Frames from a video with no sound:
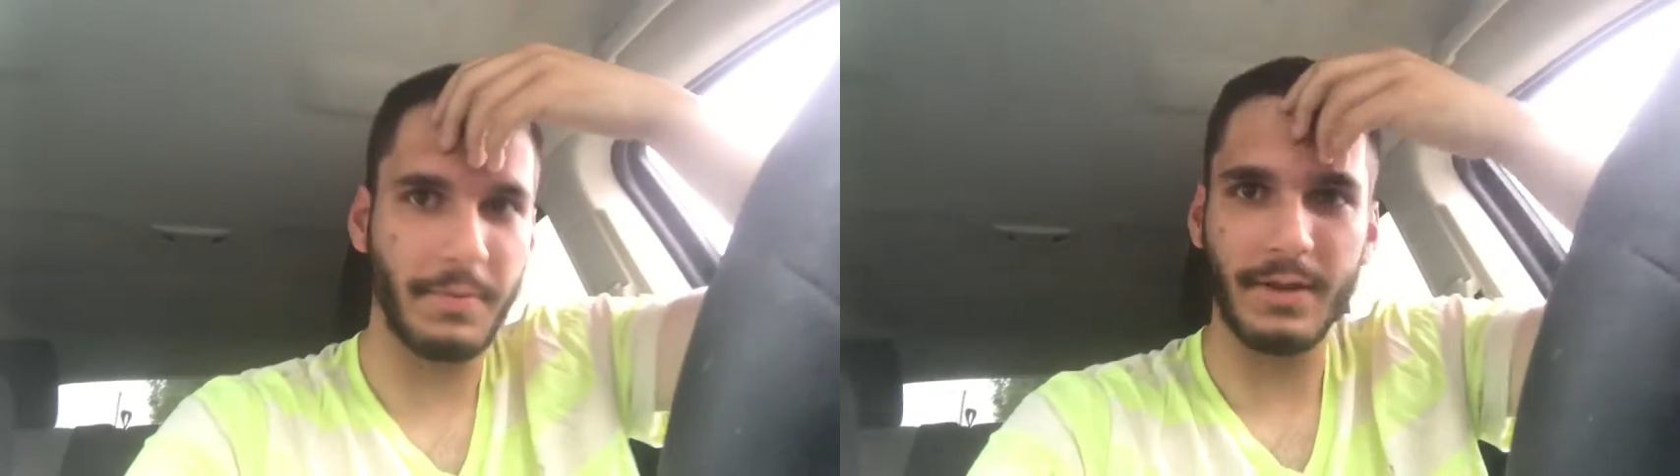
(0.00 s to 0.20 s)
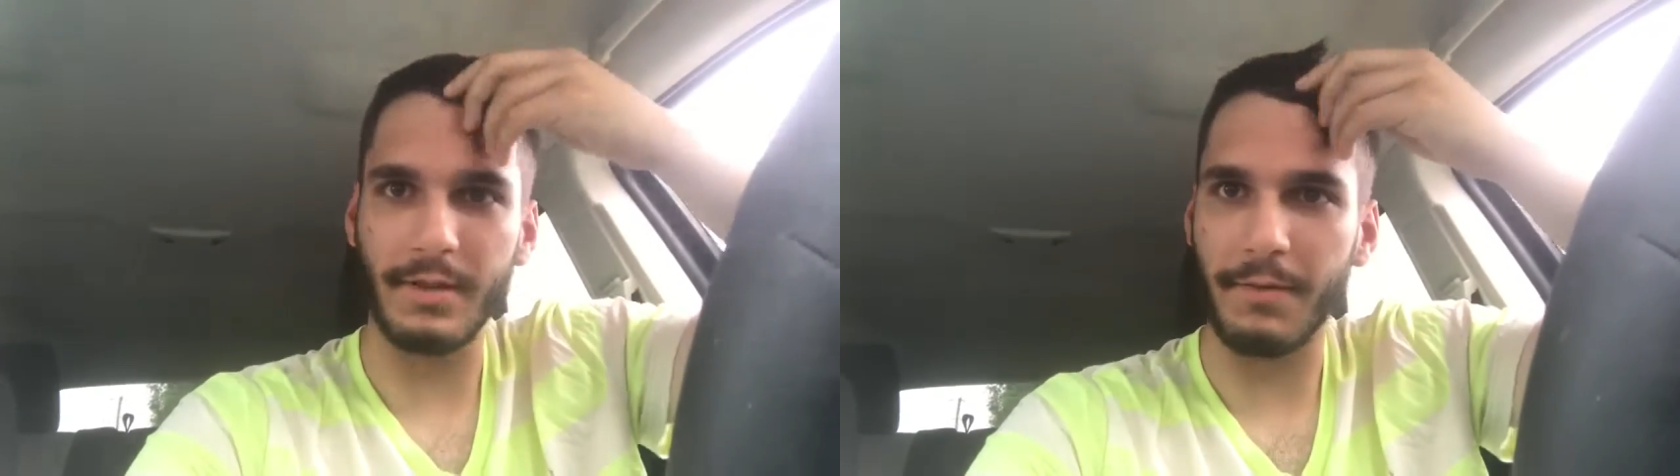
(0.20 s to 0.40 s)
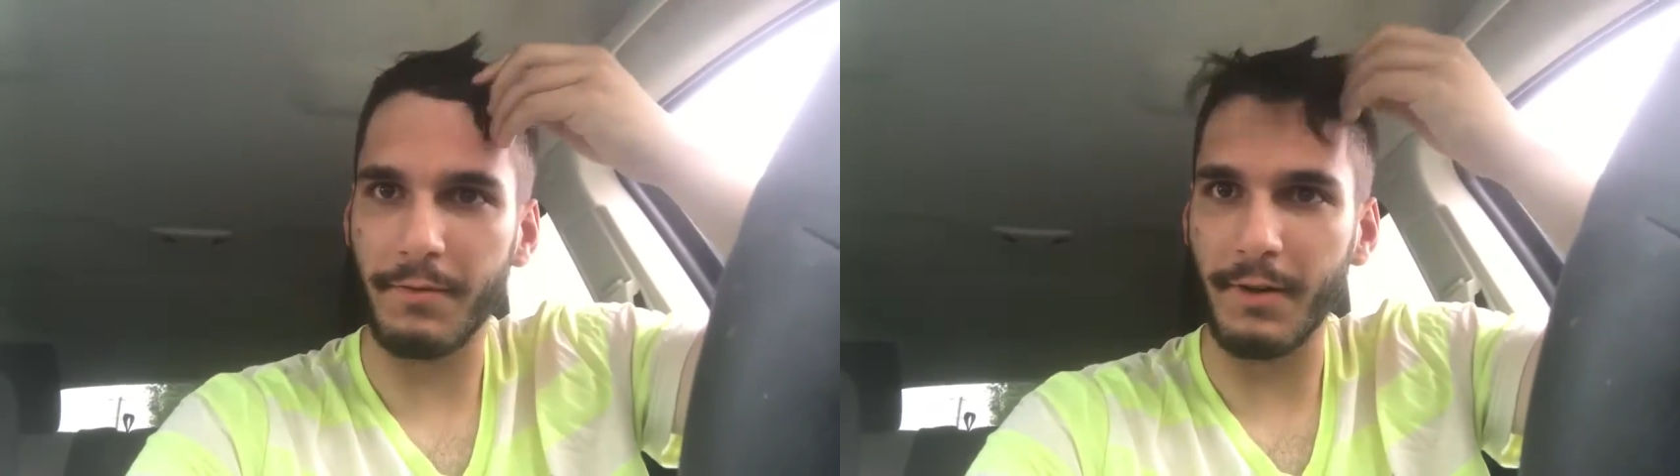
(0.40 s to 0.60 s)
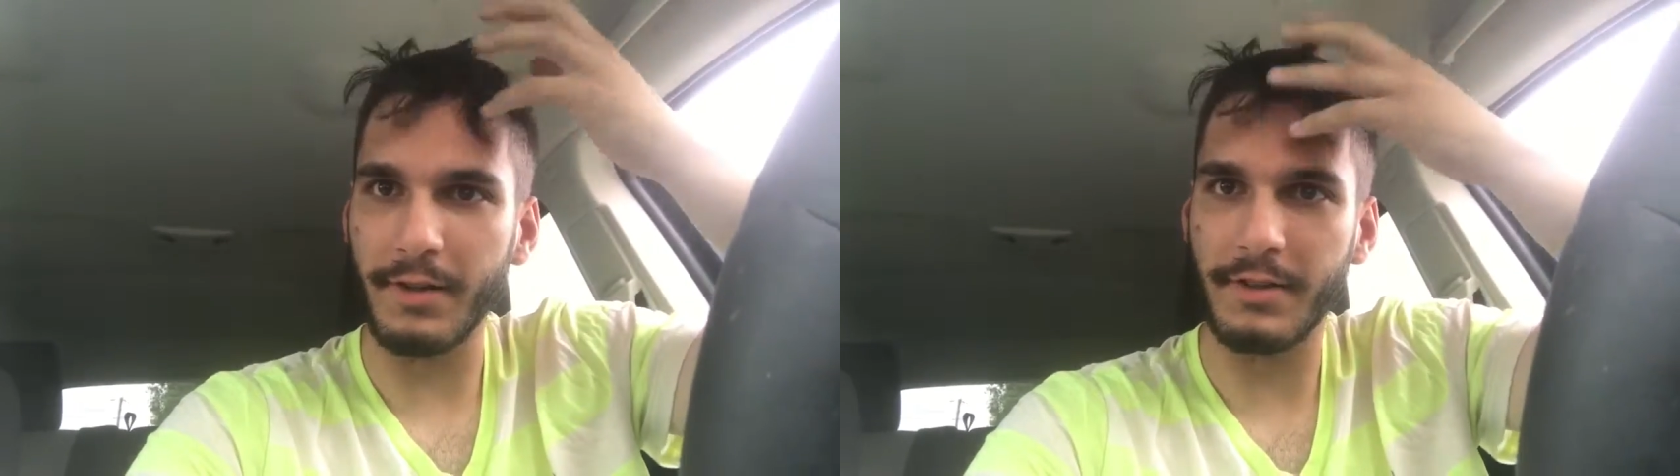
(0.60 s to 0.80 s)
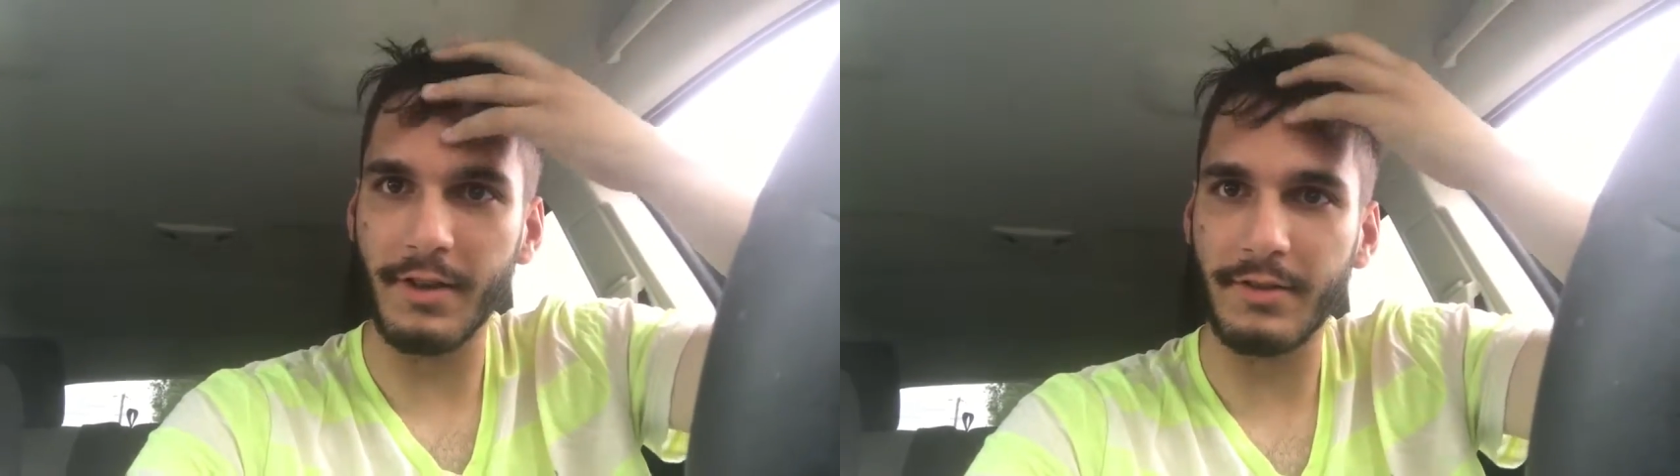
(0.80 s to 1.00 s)
but in the
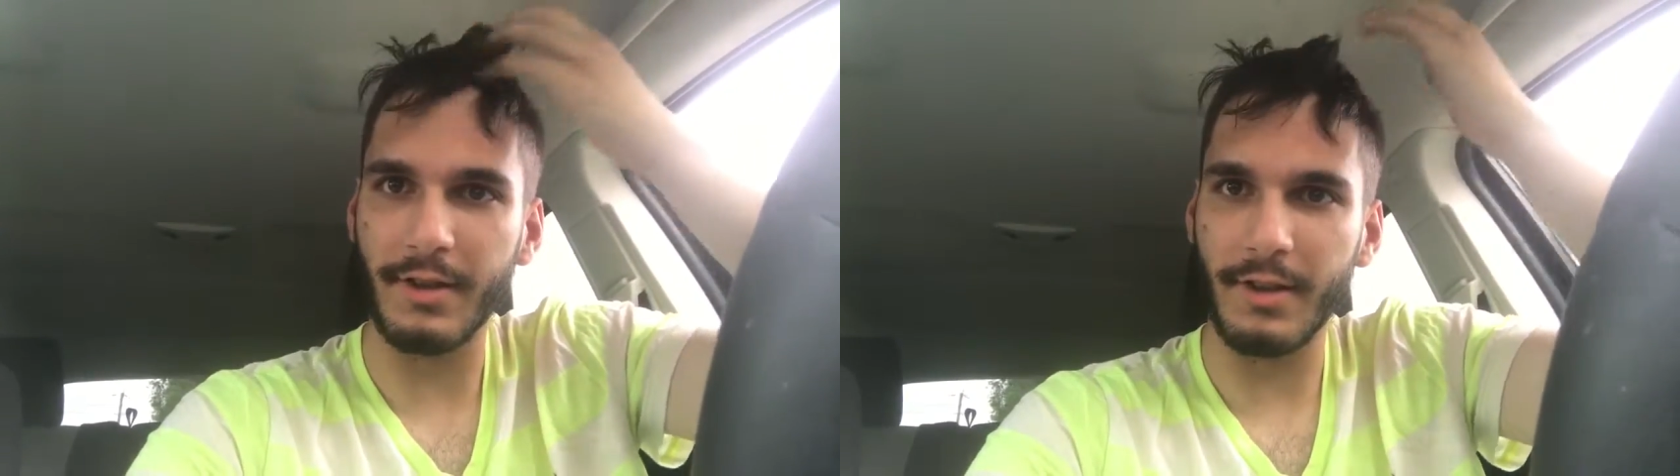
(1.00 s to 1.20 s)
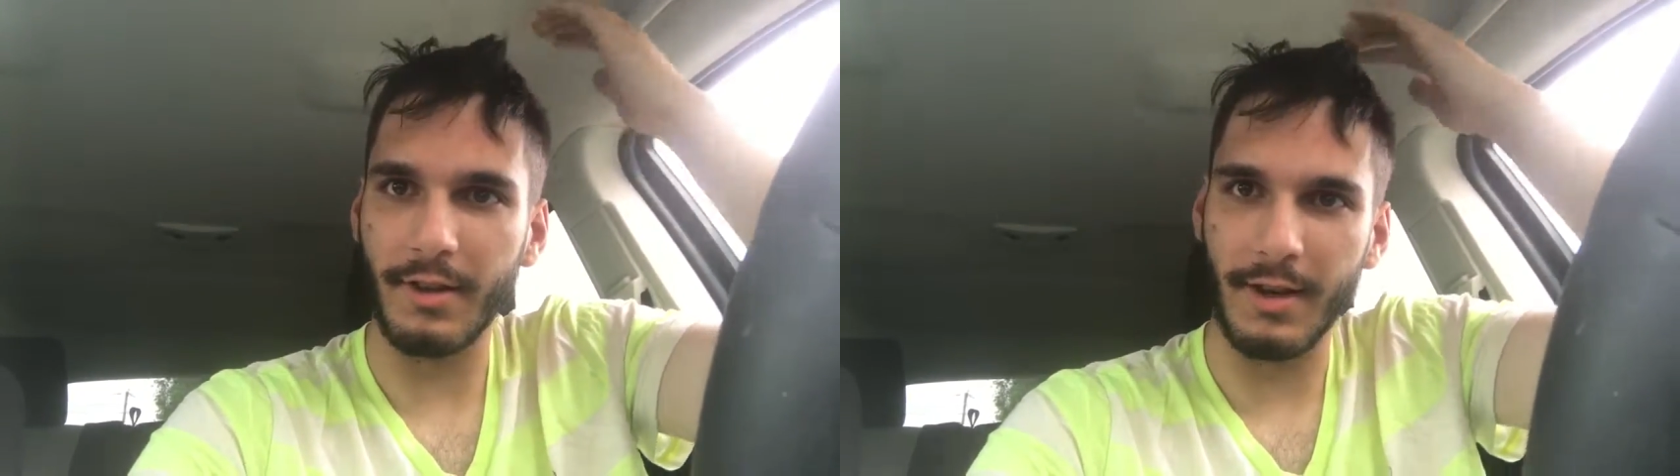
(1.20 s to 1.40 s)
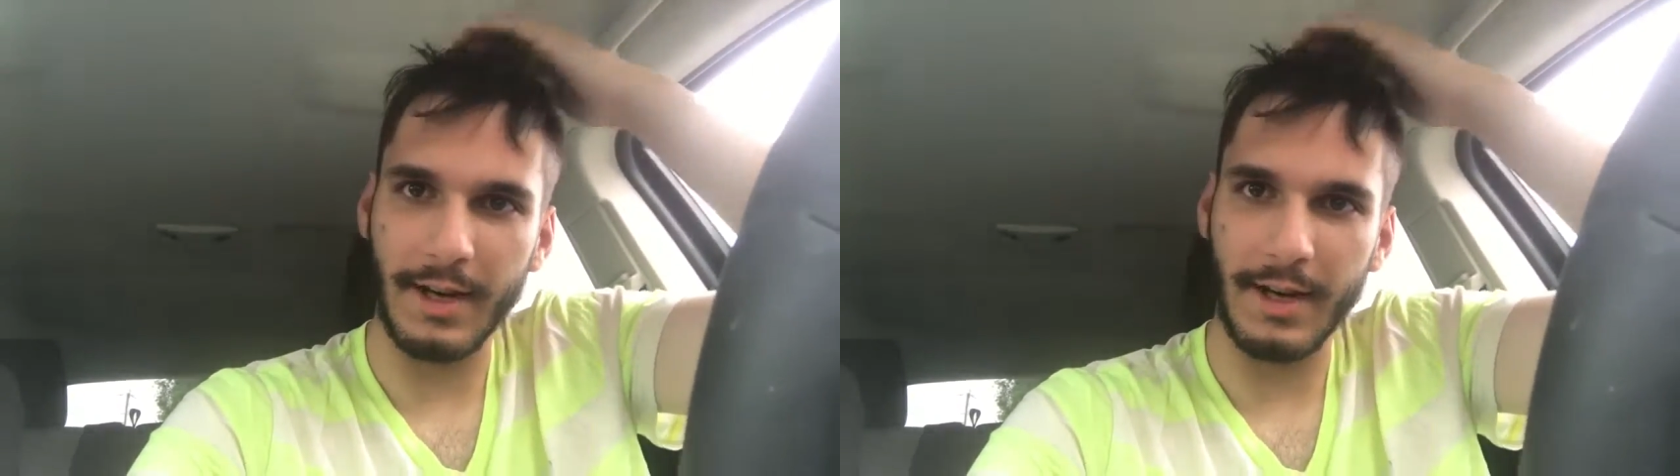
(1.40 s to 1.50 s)
front here it's all long.